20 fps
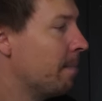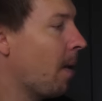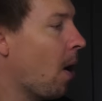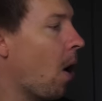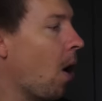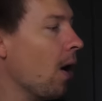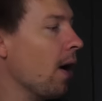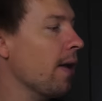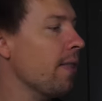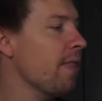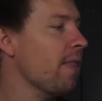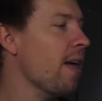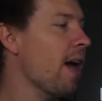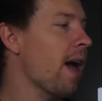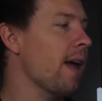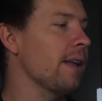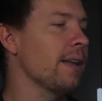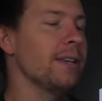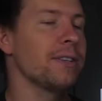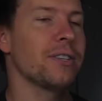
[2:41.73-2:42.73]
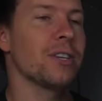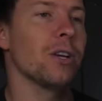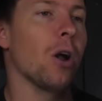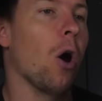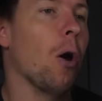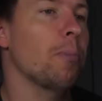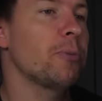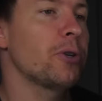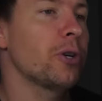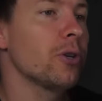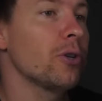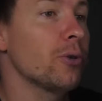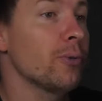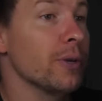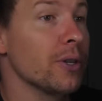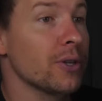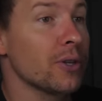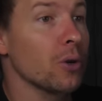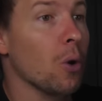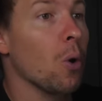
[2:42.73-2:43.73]
Behind that is an option
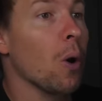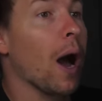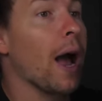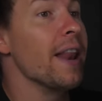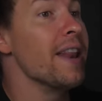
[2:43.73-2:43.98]
to install